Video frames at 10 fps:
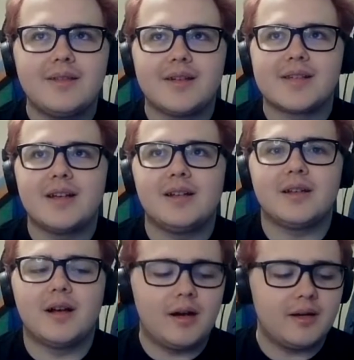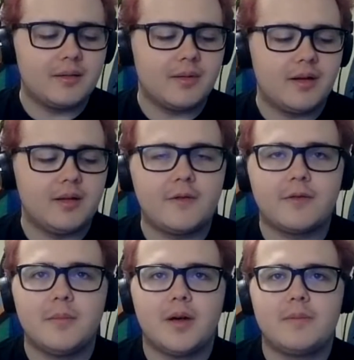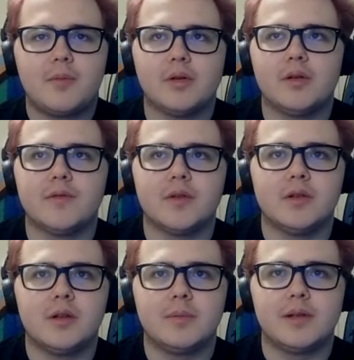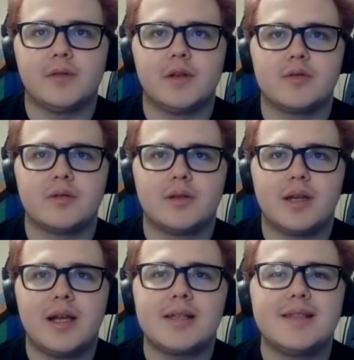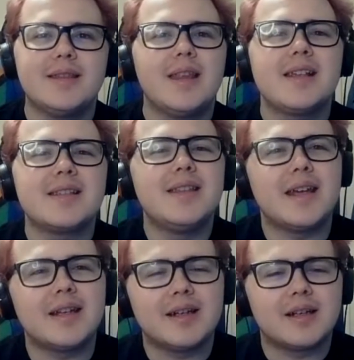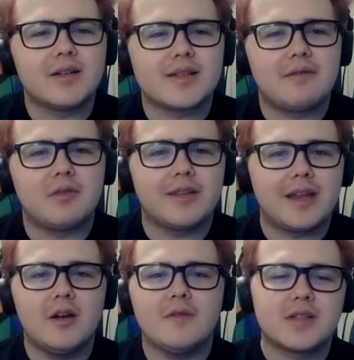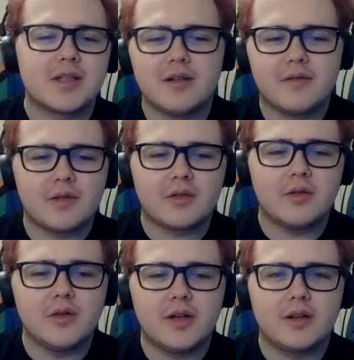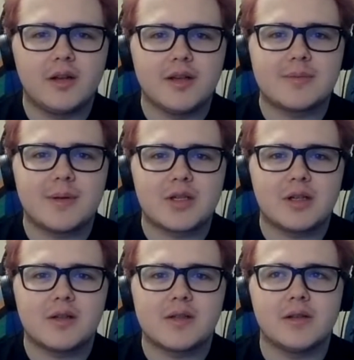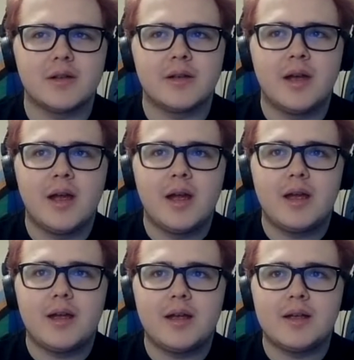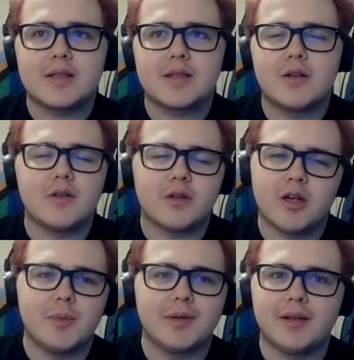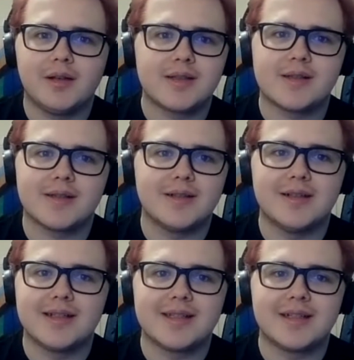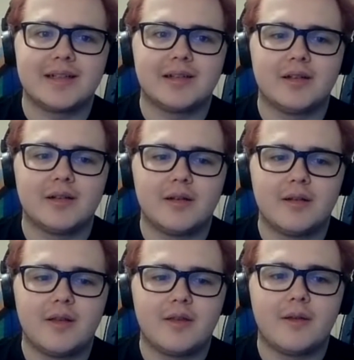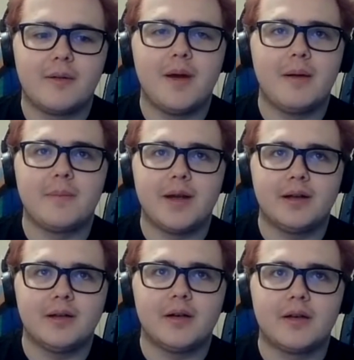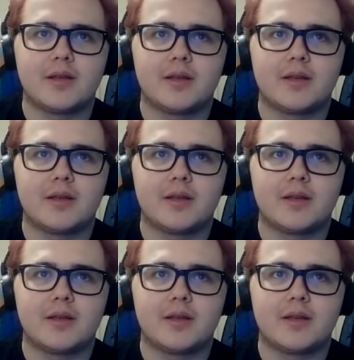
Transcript: No, certainly. I like, from my point of view, I believe like it's needed, like, to have like that other side of the coin, like, especially because like it's so common in our society, like men being like